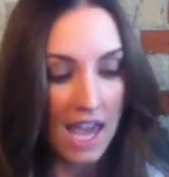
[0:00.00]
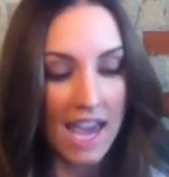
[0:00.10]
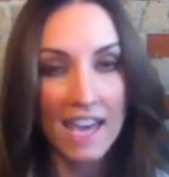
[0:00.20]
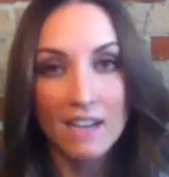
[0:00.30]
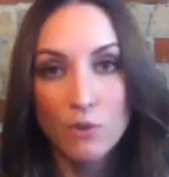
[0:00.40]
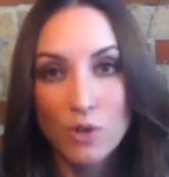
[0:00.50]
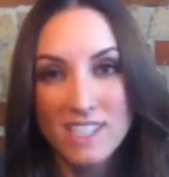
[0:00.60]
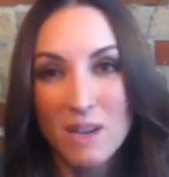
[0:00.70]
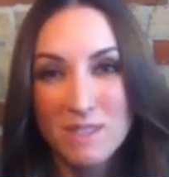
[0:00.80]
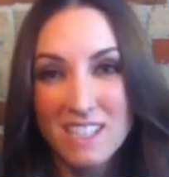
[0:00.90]
And of course
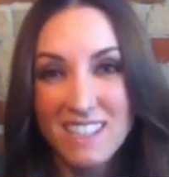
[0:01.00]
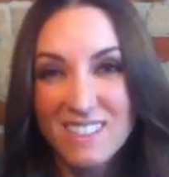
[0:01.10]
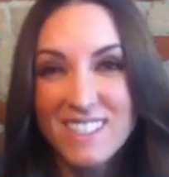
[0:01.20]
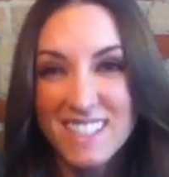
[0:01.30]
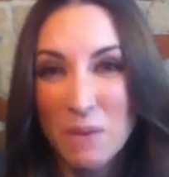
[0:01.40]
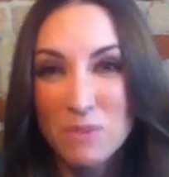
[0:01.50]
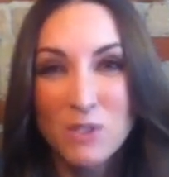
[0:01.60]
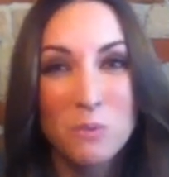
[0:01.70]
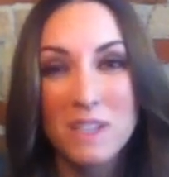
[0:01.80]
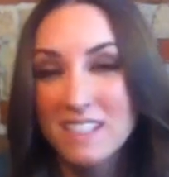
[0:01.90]
I was a little
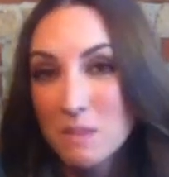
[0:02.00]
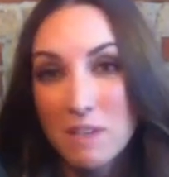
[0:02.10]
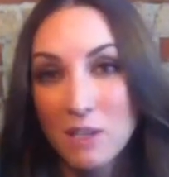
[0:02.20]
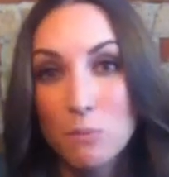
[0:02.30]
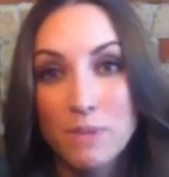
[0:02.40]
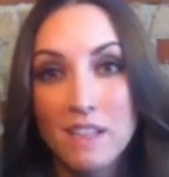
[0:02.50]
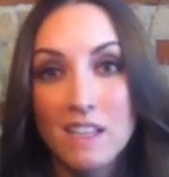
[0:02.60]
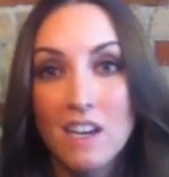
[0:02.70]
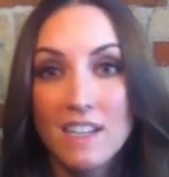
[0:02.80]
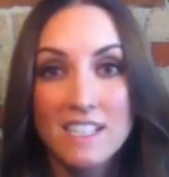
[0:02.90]
skeptical, to be
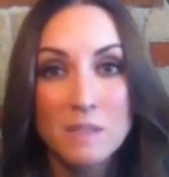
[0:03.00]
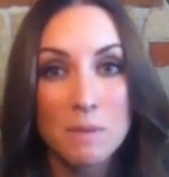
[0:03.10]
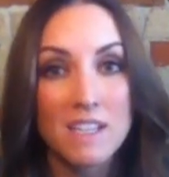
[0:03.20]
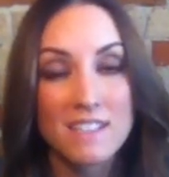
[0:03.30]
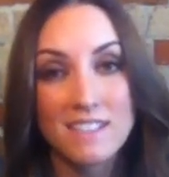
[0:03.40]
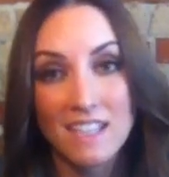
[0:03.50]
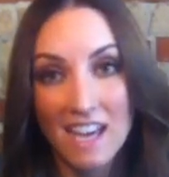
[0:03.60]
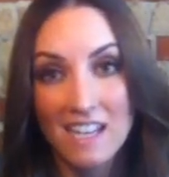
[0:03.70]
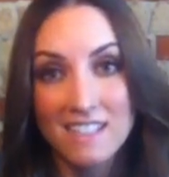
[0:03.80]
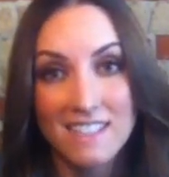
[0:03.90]
completely honest, because
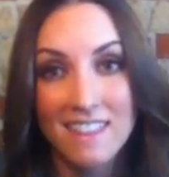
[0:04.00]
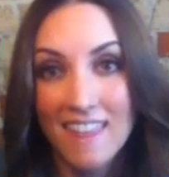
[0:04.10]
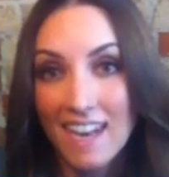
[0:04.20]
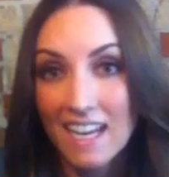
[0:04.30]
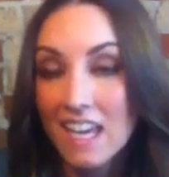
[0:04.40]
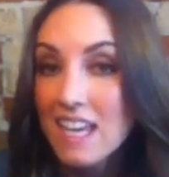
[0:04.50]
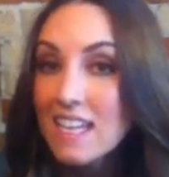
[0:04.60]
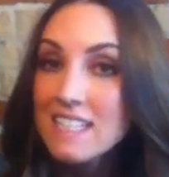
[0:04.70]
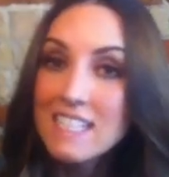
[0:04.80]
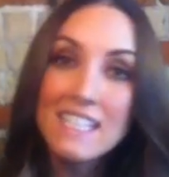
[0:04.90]
again, synthetic
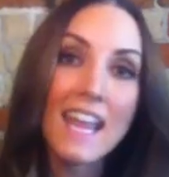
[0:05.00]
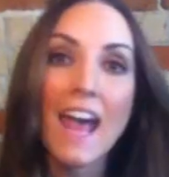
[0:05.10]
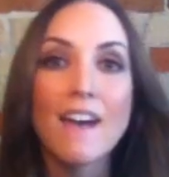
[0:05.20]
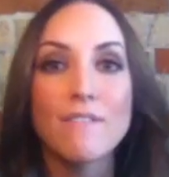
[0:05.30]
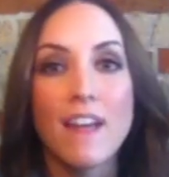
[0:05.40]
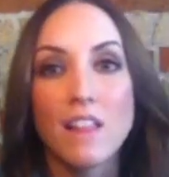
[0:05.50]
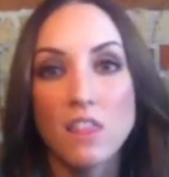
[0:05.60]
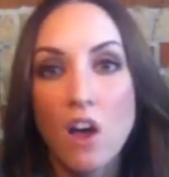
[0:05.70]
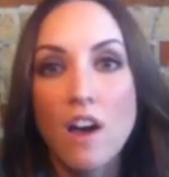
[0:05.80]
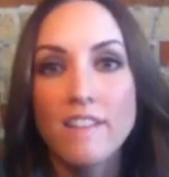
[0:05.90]
didn't have that
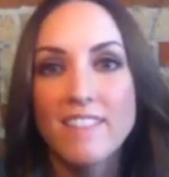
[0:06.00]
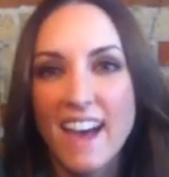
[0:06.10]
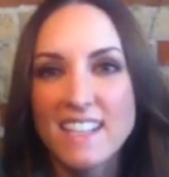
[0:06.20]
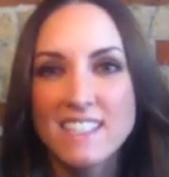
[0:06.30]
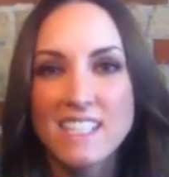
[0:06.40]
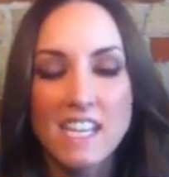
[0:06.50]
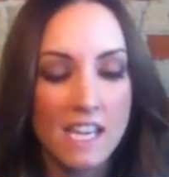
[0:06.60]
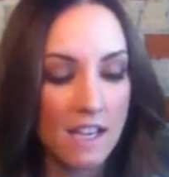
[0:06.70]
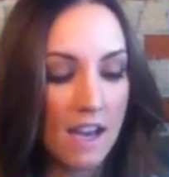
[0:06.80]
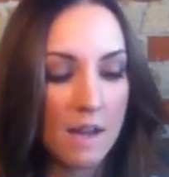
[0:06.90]
long
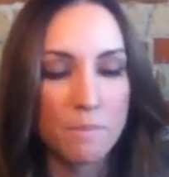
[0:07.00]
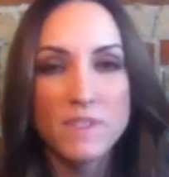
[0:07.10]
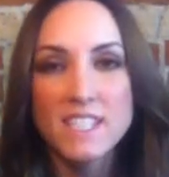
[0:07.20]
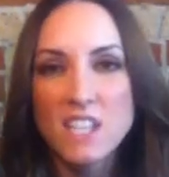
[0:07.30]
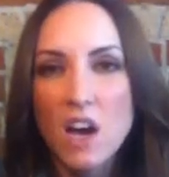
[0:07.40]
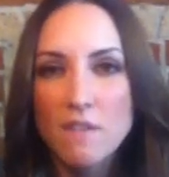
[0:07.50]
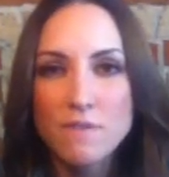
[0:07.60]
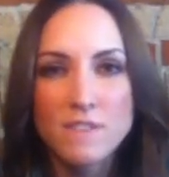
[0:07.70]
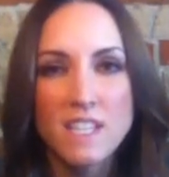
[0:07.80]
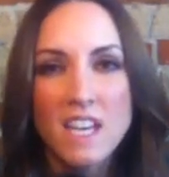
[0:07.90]
lasting
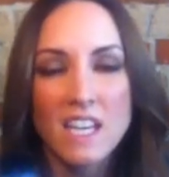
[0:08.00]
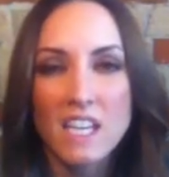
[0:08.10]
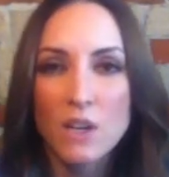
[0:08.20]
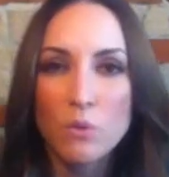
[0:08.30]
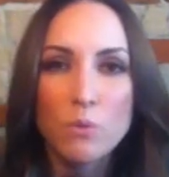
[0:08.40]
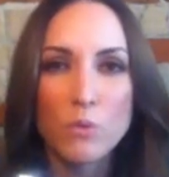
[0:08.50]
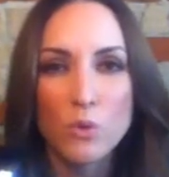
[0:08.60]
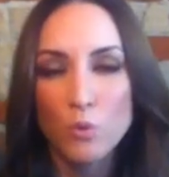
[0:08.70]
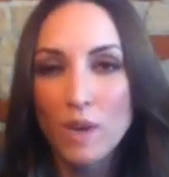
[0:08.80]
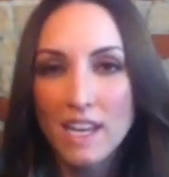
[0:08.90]
soft,
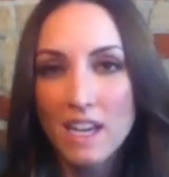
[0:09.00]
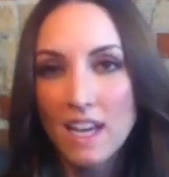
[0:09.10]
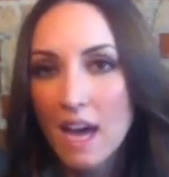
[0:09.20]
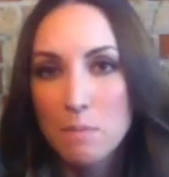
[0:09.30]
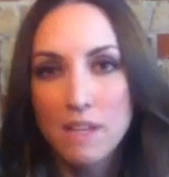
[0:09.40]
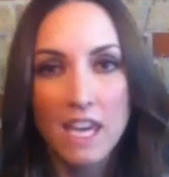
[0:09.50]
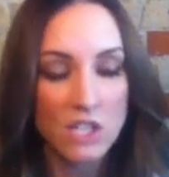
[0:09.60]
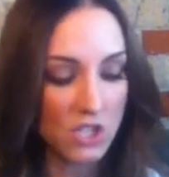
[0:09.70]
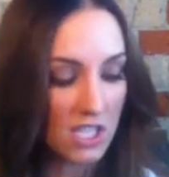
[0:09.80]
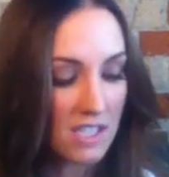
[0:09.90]
great
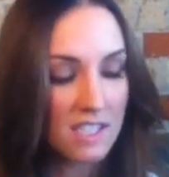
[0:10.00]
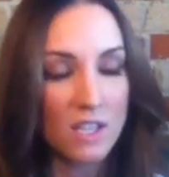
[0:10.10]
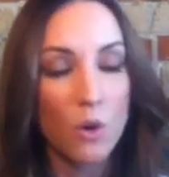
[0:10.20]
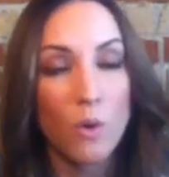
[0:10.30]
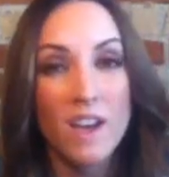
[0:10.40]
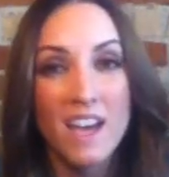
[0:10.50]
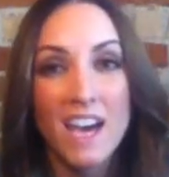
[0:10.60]
application. So